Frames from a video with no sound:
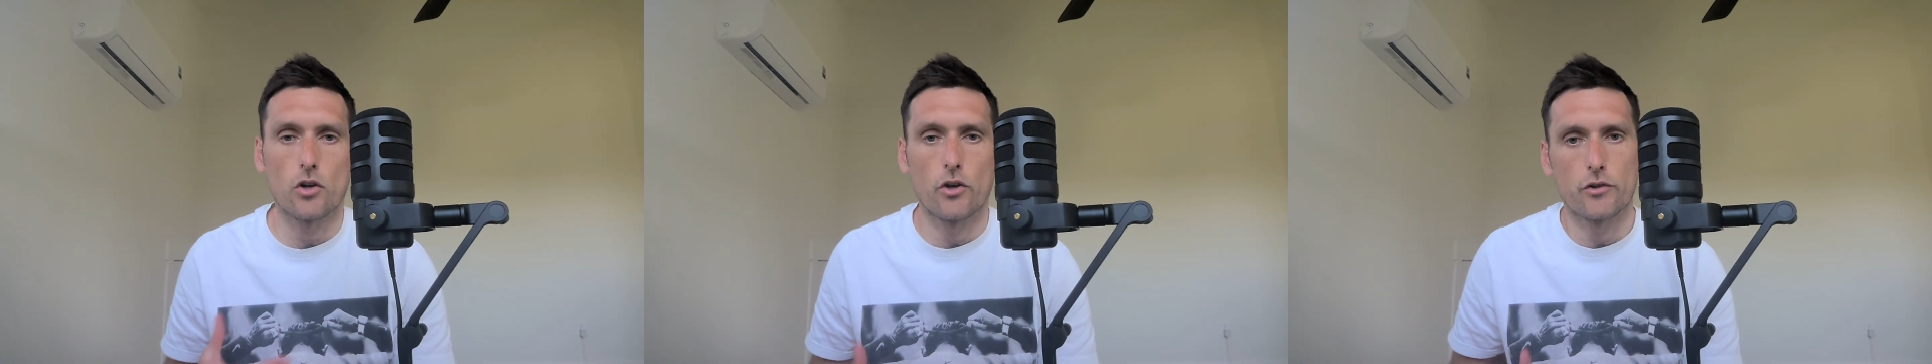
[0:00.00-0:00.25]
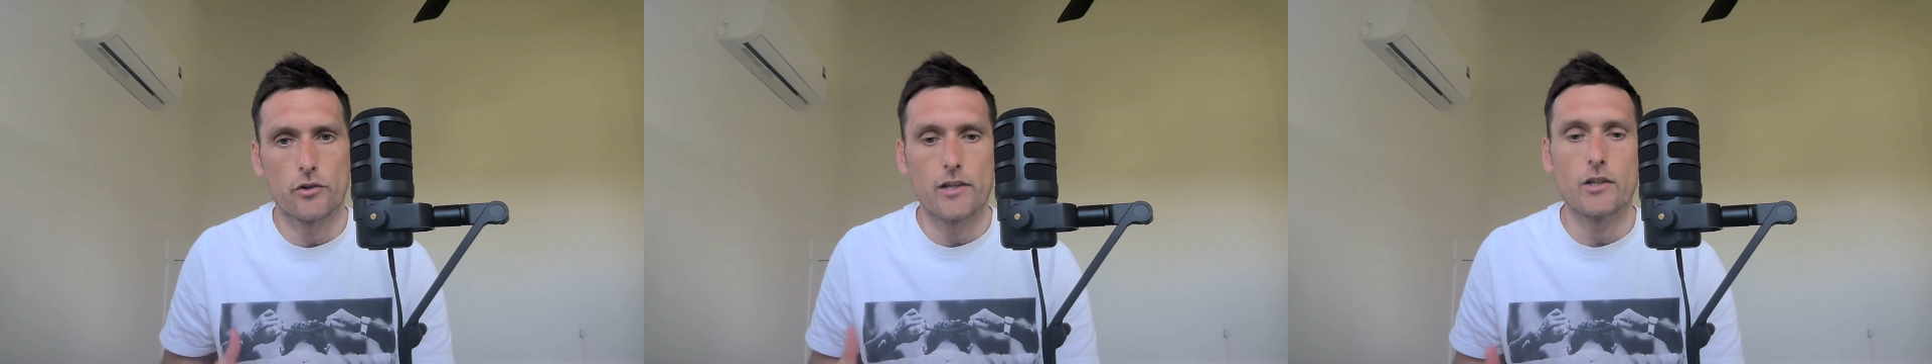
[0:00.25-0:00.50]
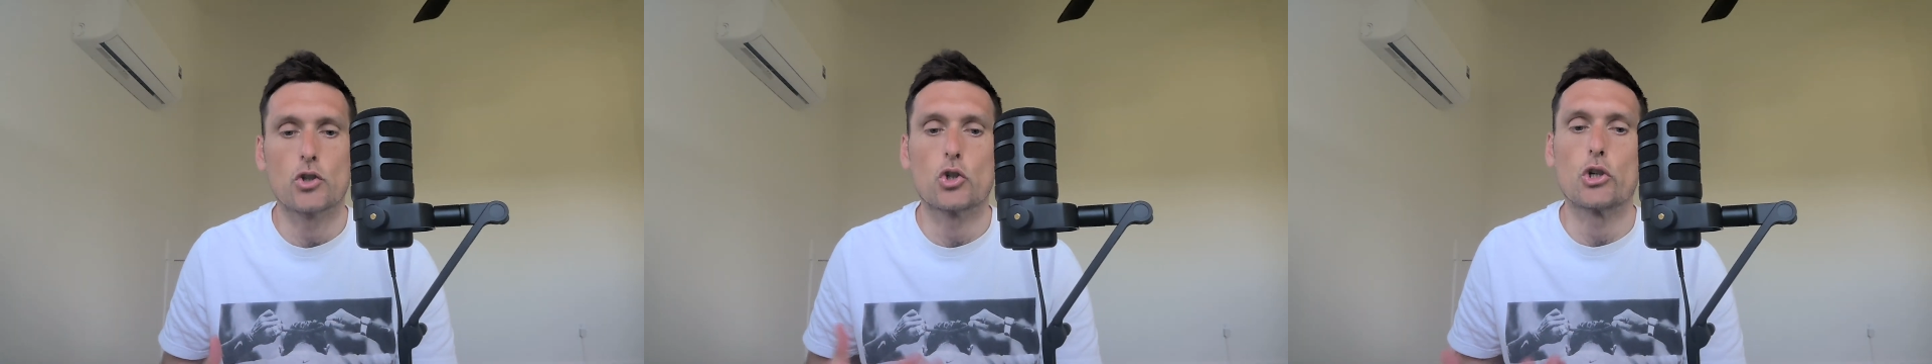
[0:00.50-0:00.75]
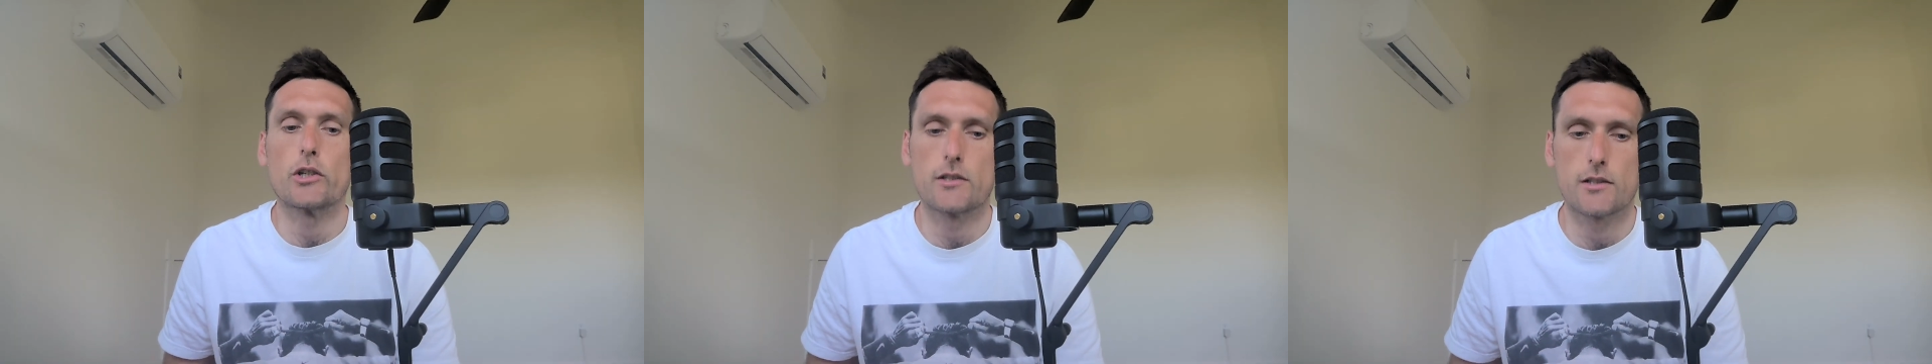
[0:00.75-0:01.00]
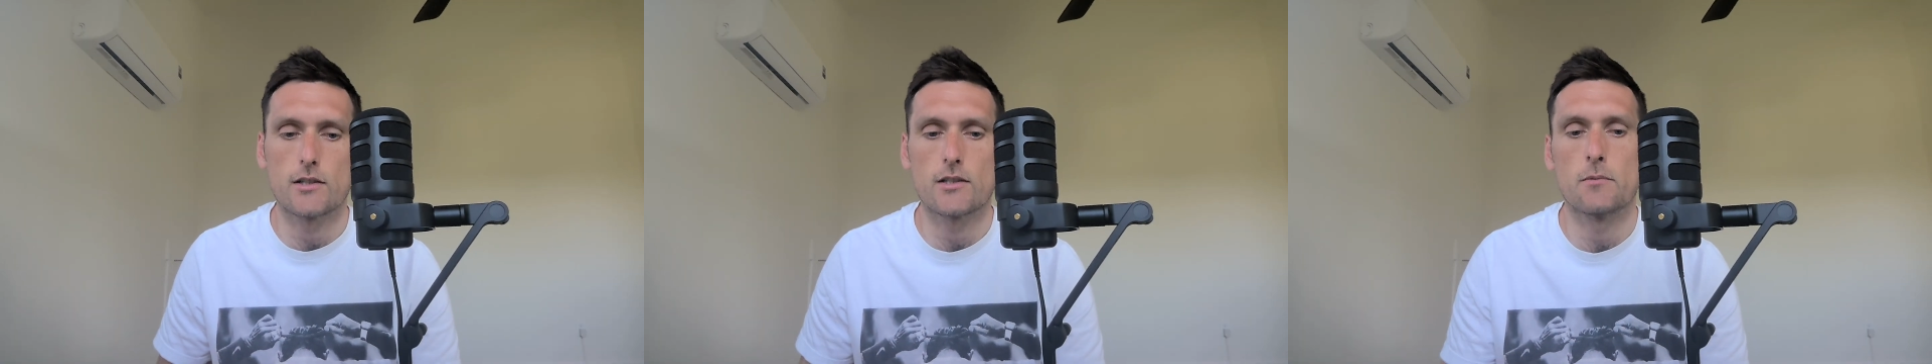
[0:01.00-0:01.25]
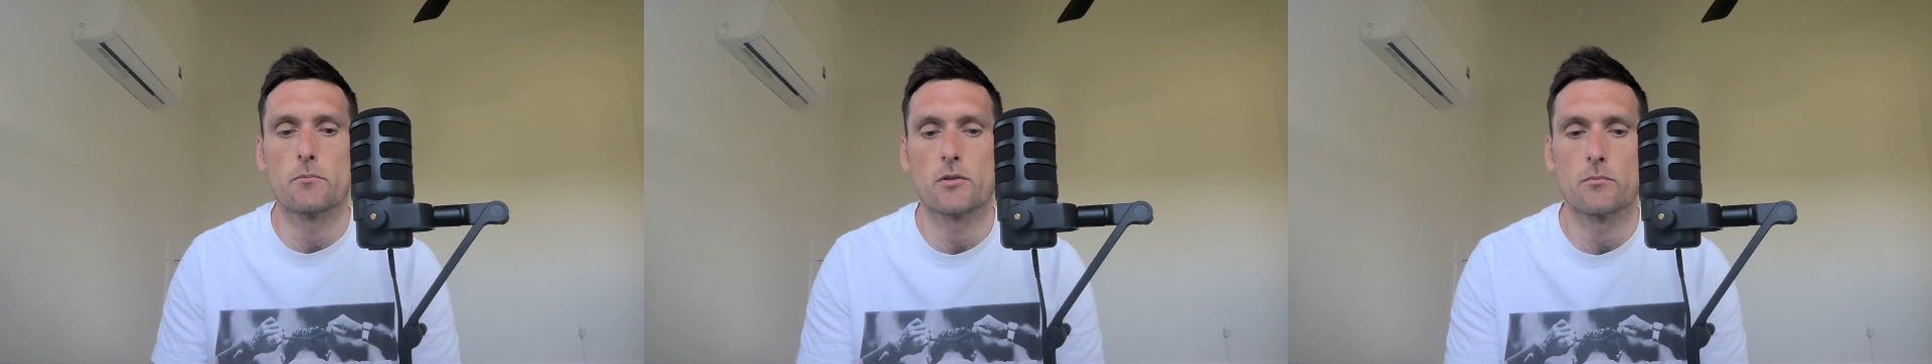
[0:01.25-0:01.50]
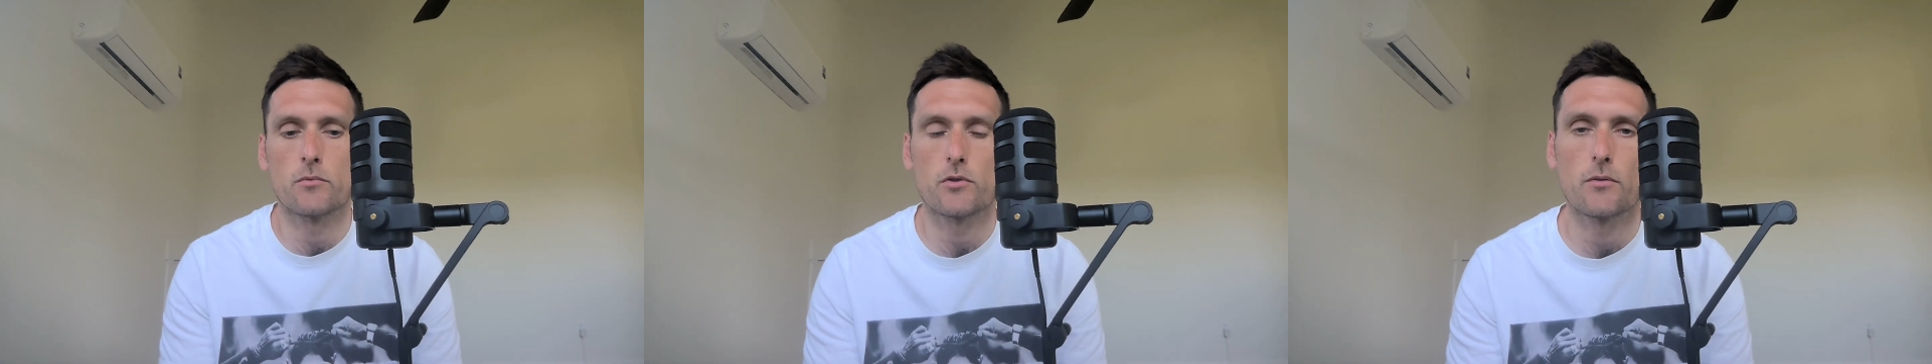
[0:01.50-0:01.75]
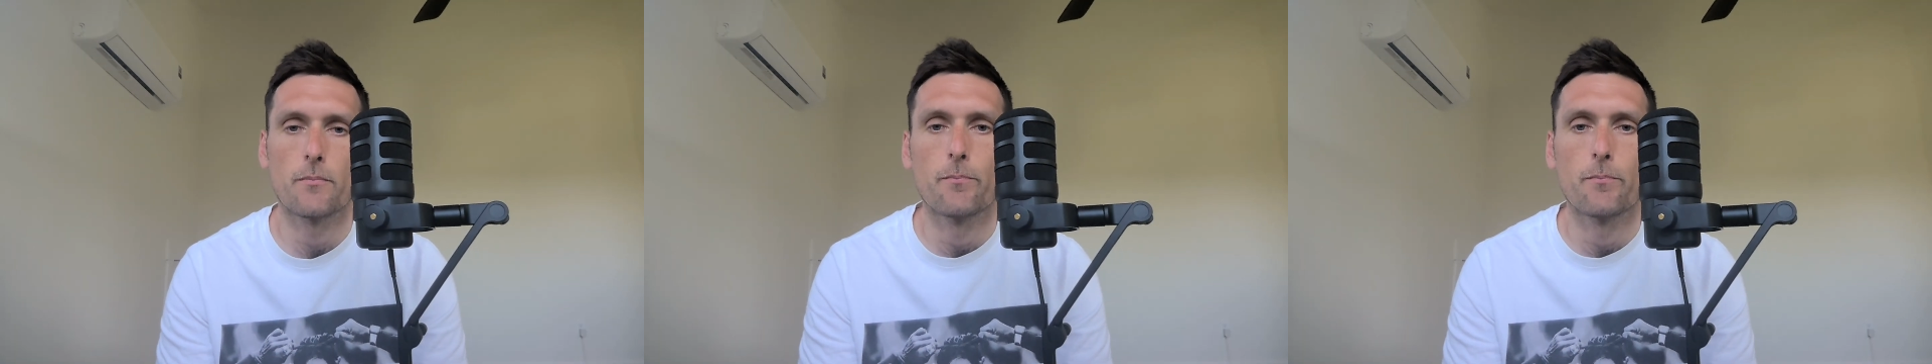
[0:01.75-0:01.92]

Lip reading: other increased symptoms.